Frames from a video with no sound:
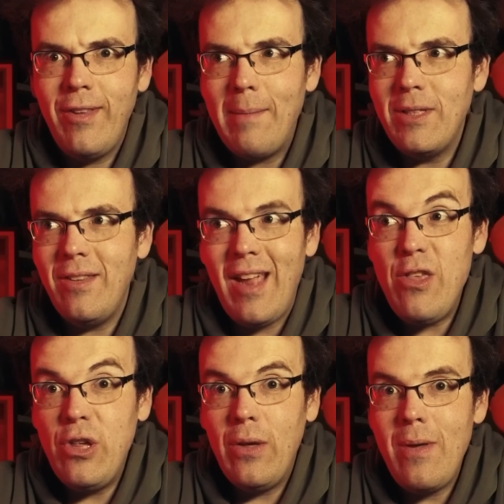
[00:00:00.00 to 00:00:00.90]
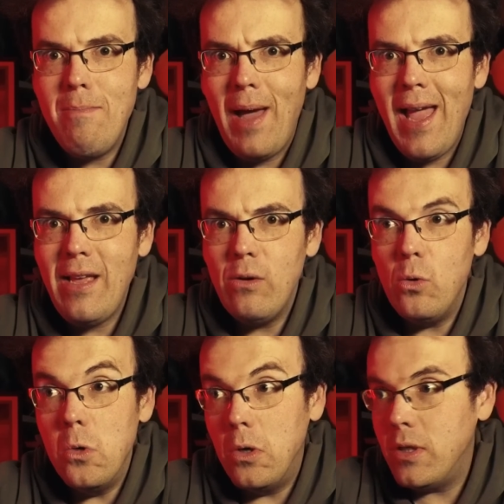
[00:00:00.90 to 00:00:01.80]
Hamilton's engine going bang,
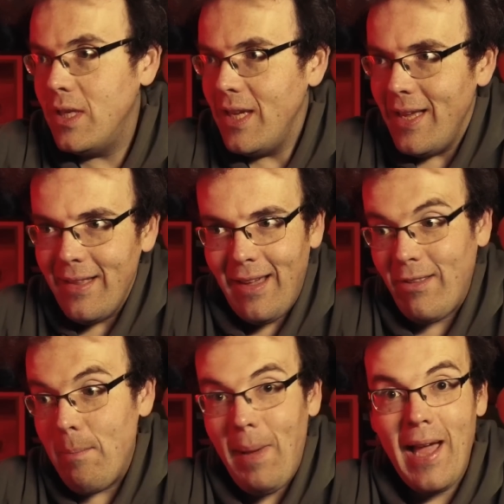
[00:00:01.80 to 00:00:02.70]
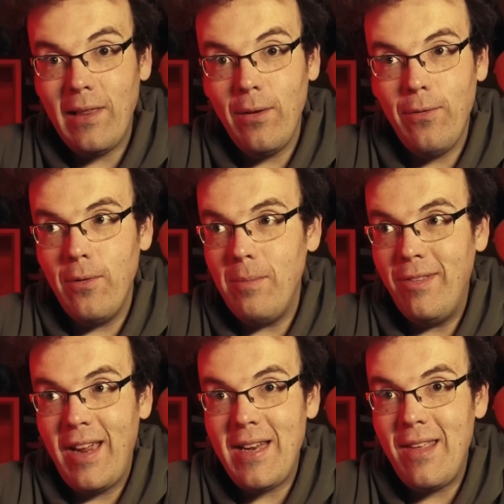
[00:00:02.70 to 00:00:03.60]
ugh, that's a bad look for a
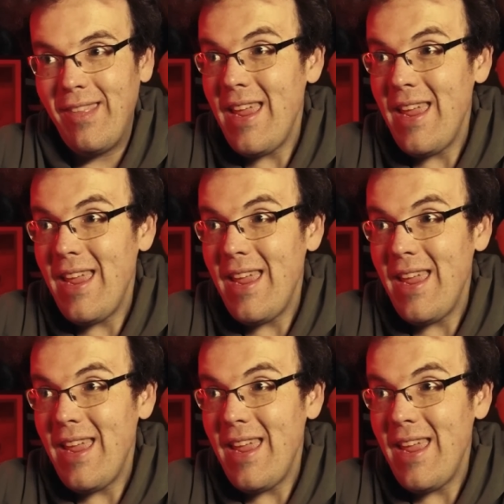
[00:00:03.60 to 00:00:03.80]
Mercedes.